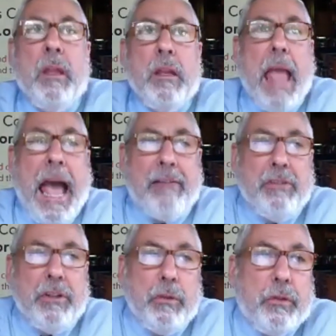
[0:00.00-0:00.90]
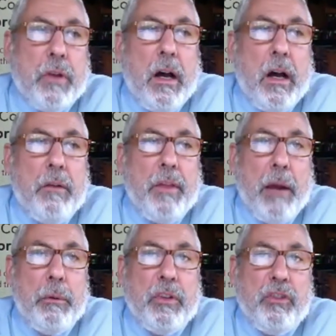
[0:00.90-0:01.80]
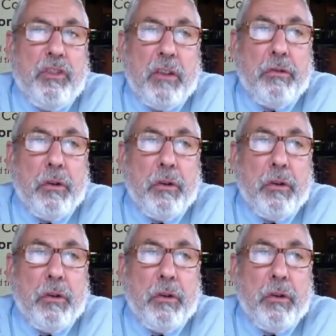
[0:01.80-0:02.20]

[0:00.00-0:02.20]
avenues that I would suggest.